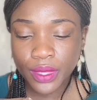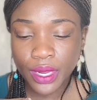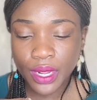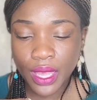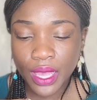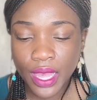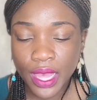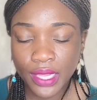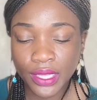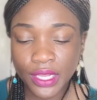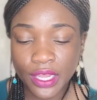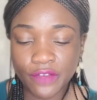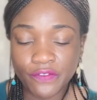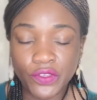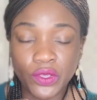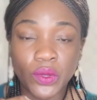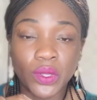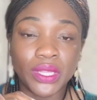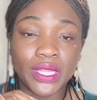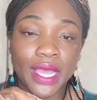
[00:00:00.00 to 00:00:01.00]
I Love
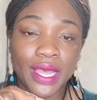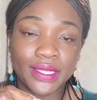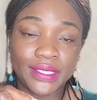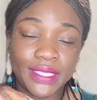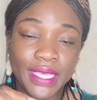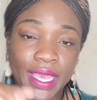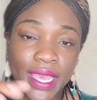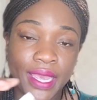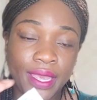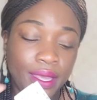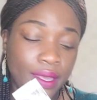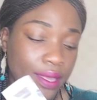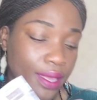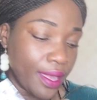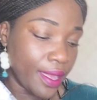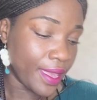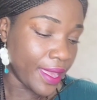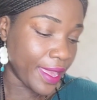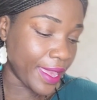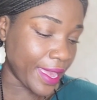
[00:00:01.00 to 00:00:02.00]
You a Latte.
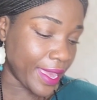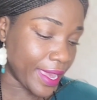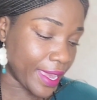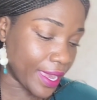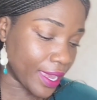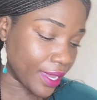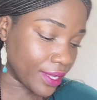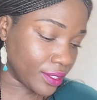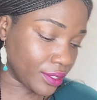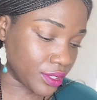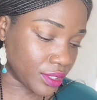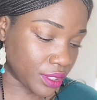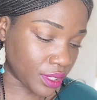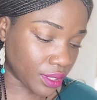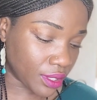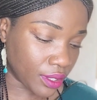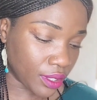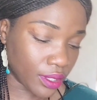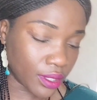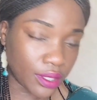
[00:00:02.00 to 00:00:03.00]
And
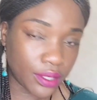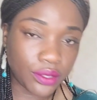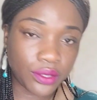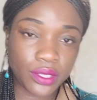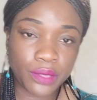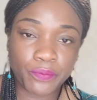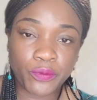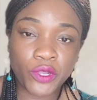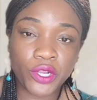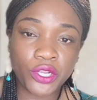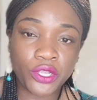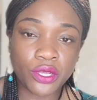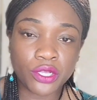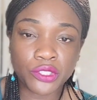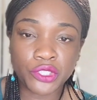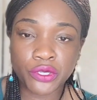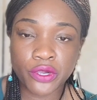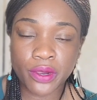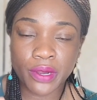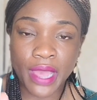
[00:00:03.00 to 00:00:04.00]
put in your
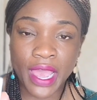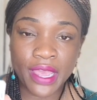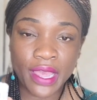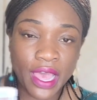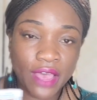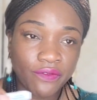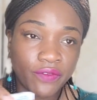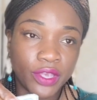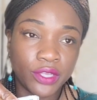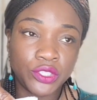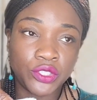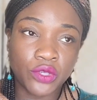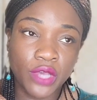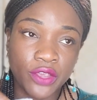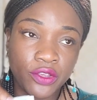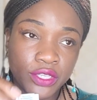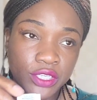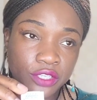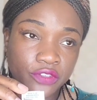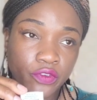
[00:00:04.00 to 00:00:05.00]
chart. I have like two. I
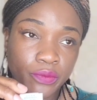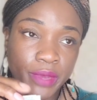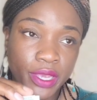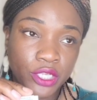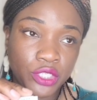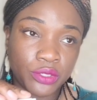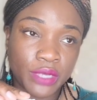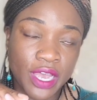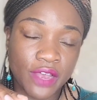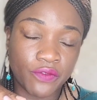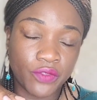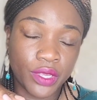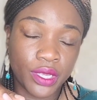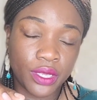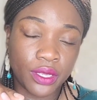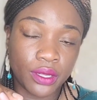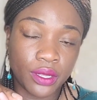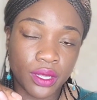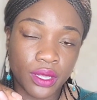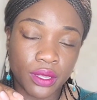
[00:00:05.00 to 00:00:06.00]
use this for my
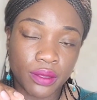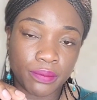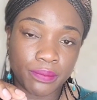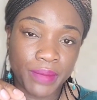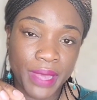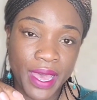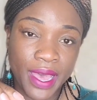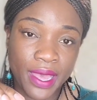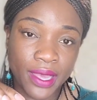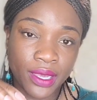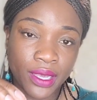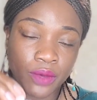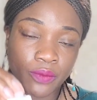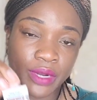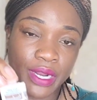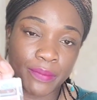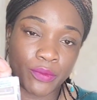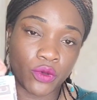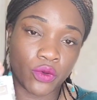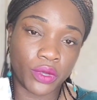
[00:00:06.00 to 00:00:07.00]
traveling bag when
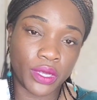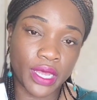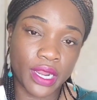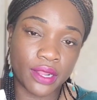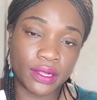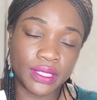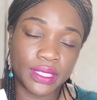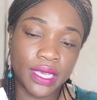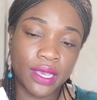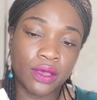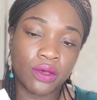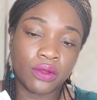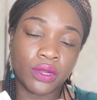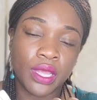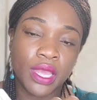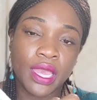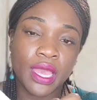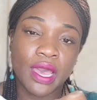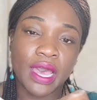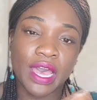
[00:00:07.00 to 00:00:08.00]
I'm going out of town.
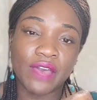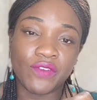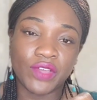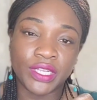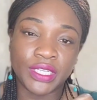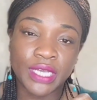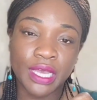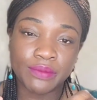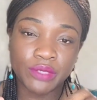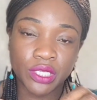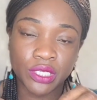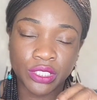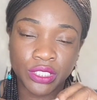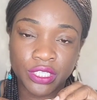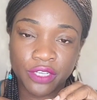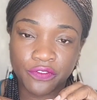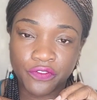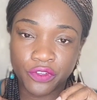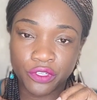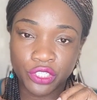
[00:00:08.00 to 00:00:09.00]
It comes in
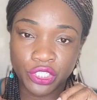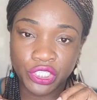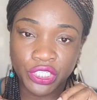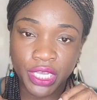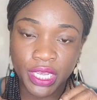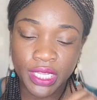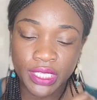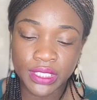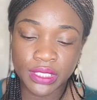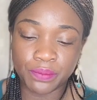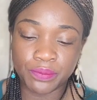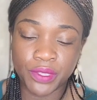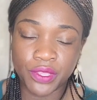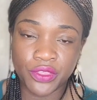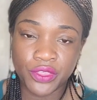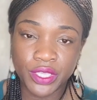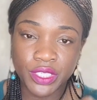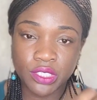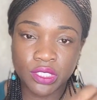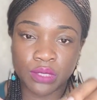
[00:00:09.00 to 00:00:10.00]
different shades, but
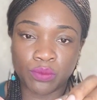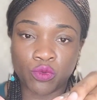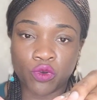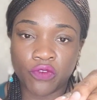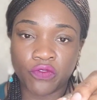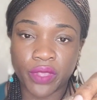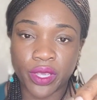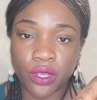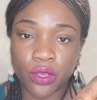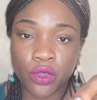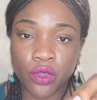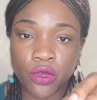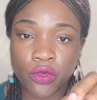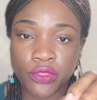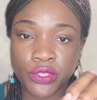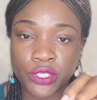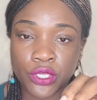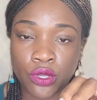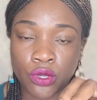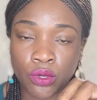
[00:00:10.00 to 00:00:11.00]
this is more of like
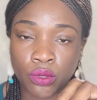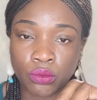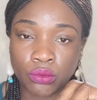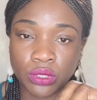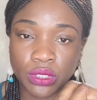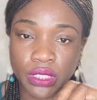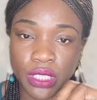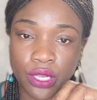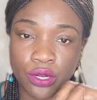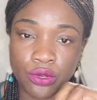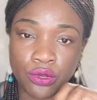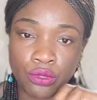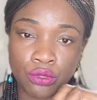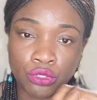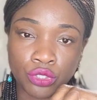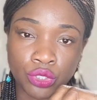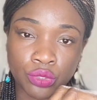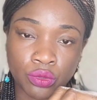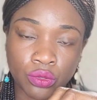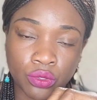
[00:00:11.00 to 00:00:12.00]
earth tones and
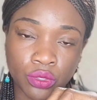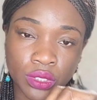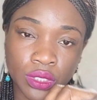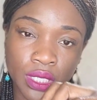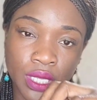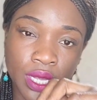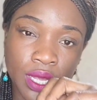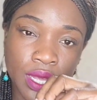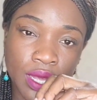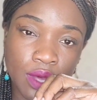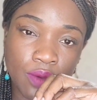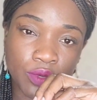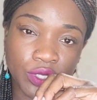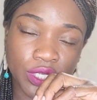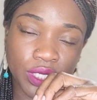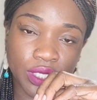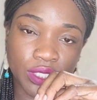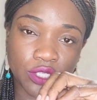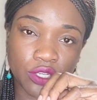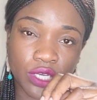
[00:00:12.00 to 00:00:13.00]
neutrals, which I
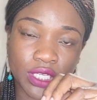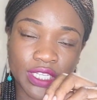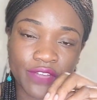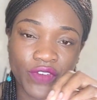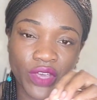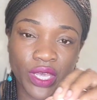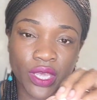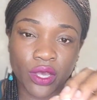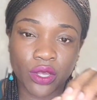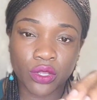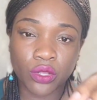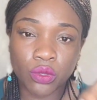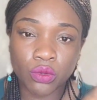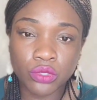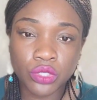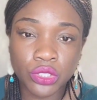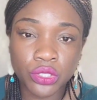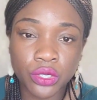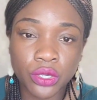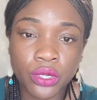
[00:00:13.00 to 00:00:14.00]
can say because if I get
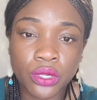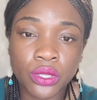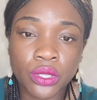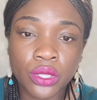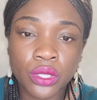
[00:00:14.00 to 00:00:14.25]
closer,